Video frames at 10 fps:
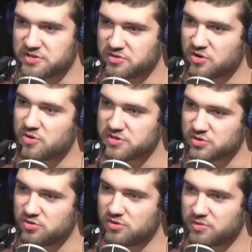So going to
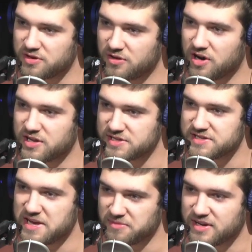school with a lot of the
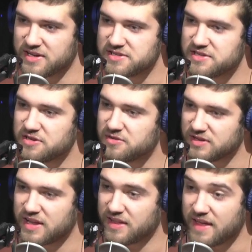same kids,
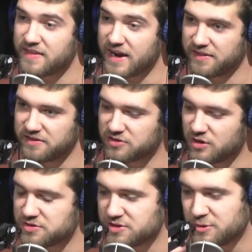that I live
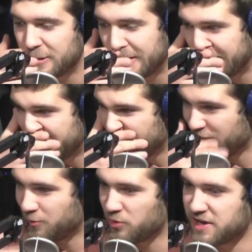close to.
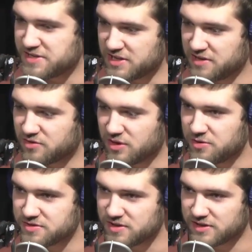When I say live
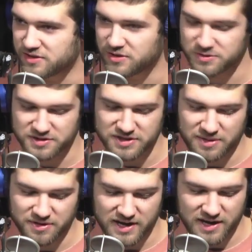close, like the closest
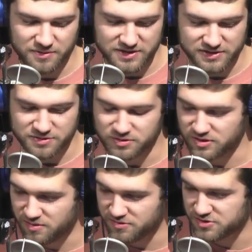neighbor that I had was like 2
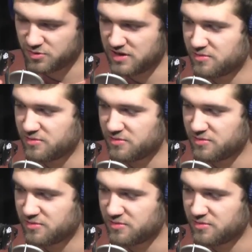kilometers away.